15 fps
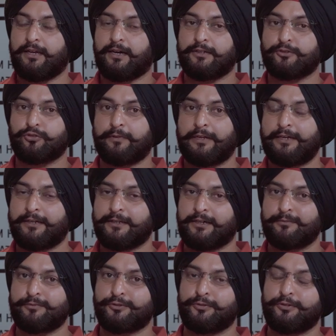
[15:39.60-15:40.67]
Yeah, so when it
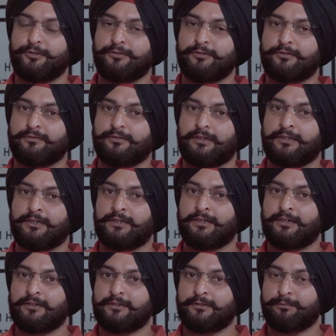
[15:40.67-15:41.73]
comes to
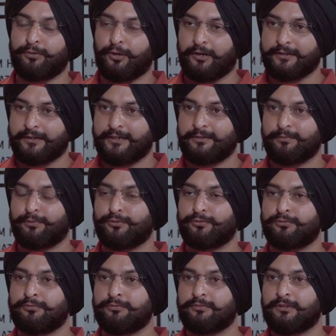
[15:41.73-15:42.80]
Blocktech
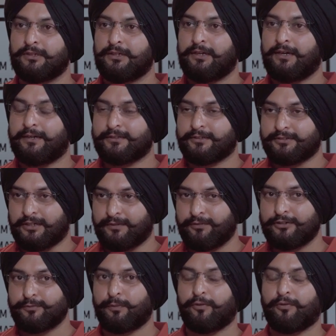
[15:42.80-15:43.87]
Brew as a
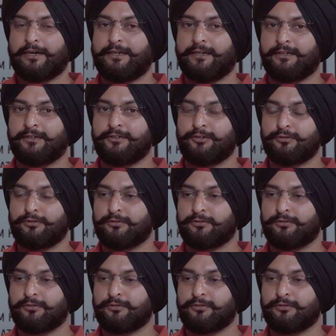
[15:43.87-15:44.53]
service provider,